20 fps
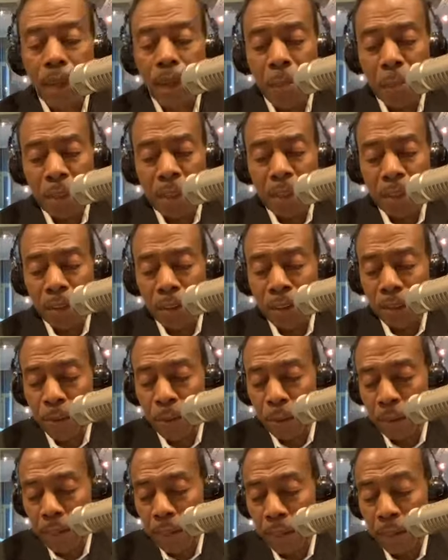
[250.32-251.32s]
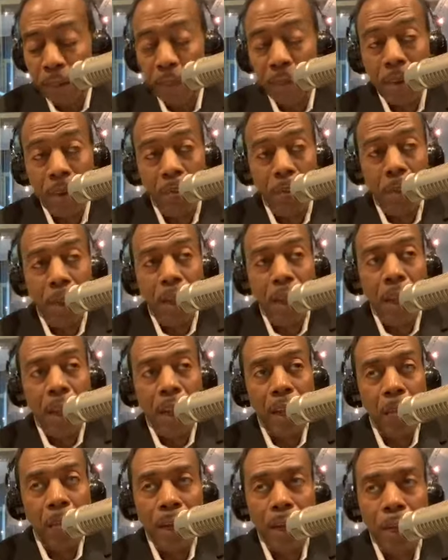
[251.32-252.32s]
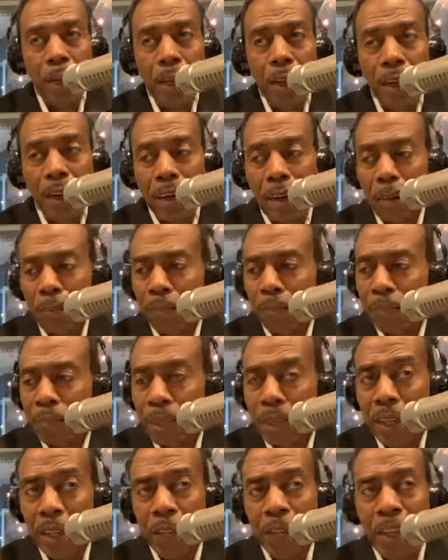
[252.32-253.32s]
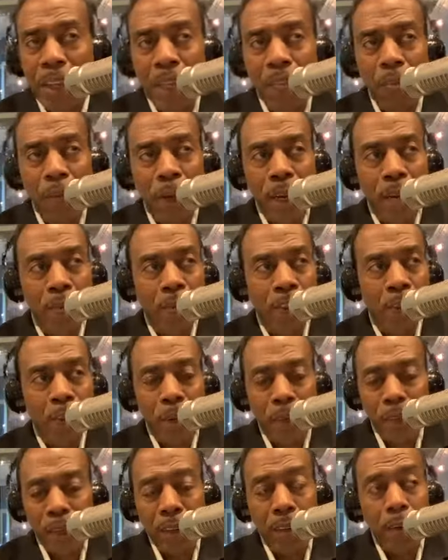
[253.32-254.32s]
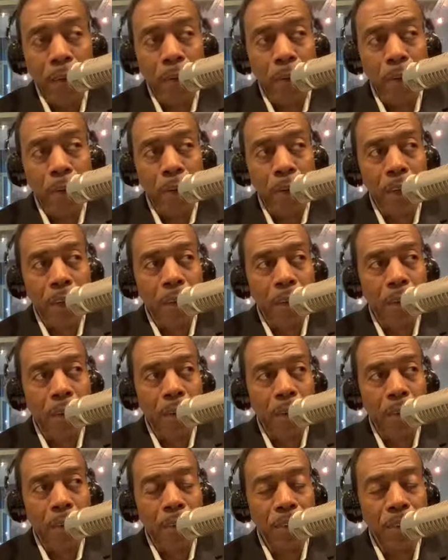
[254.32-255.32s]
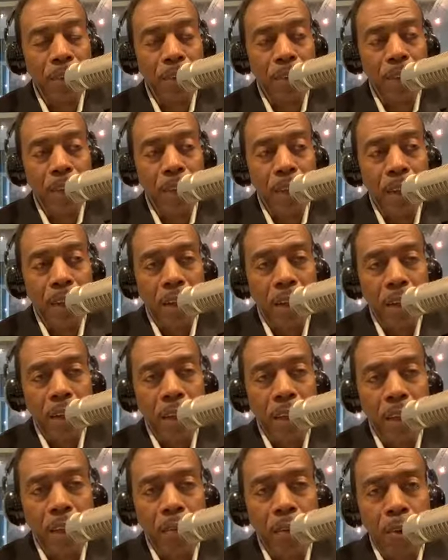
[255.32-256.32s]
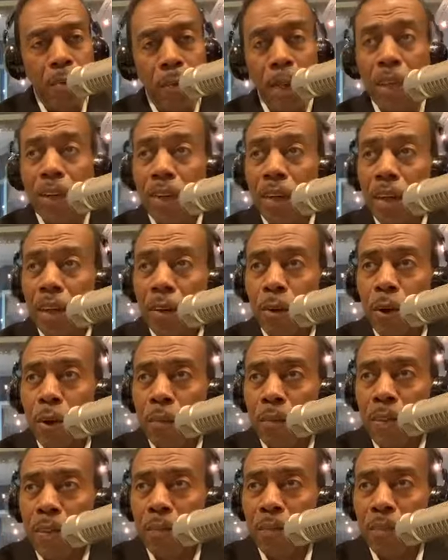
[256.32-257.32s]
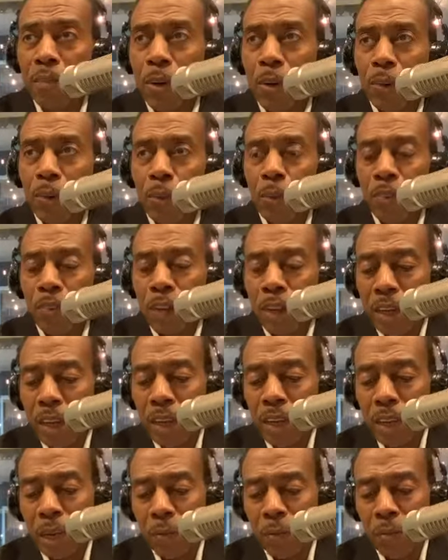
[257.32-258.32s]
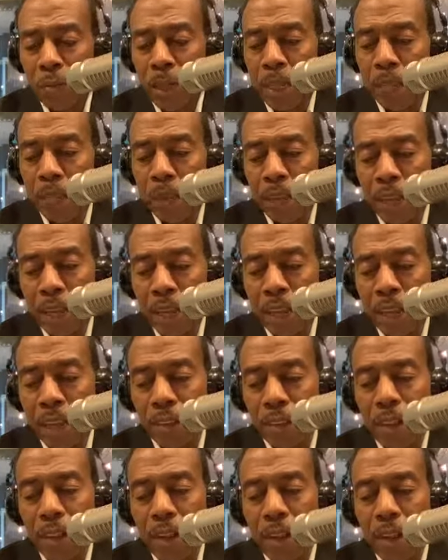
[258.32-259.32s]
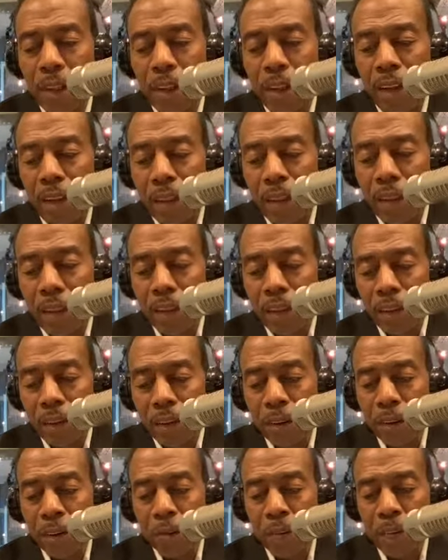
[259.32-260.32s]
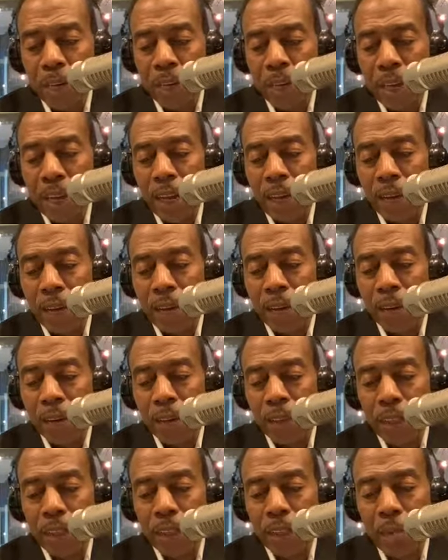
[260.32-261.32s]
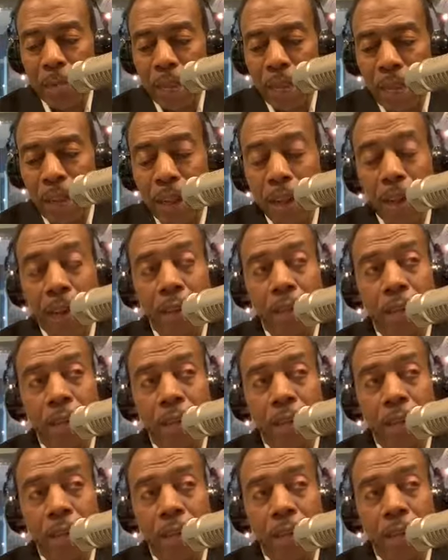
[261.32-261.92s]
I'm gonna tell you a little story today. And by the way, um, I'd like to thank everybody for joining in, all the new new listeners. Thank you very much. And all of the folks who hung in there with me for the last nine years, will be nine years in May.